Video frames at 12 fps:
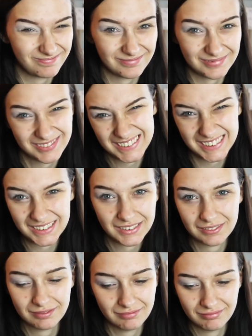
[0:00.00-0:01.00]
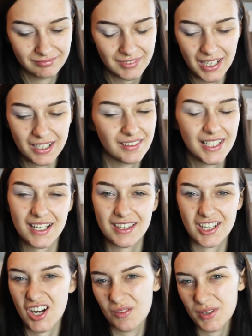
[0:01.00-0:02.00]
I don't like
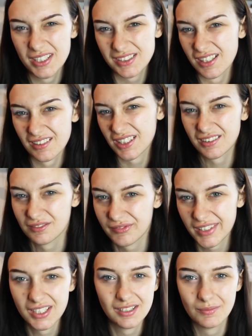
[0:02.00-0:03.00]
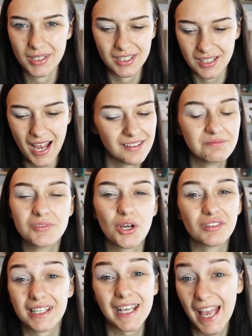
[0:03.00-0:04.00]
the comics, I don't like the film, I
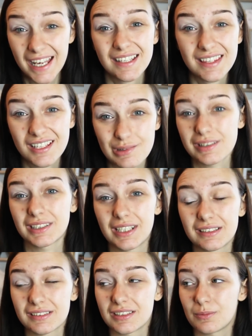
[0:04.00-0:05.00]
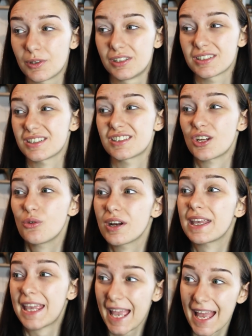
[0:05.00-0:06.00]
don't like anything Green Lantern, to be honest. I just
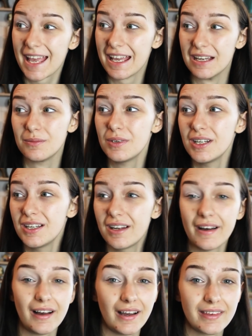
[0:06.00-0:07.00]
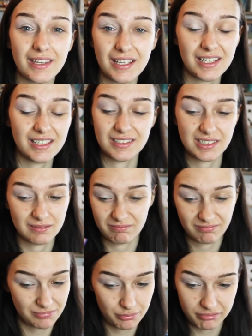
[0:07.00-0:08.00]
don't get him. I think he's
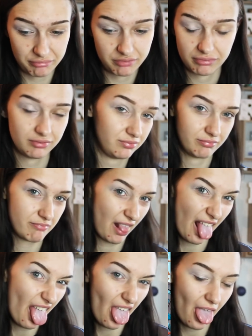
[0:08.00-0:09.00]
bleh.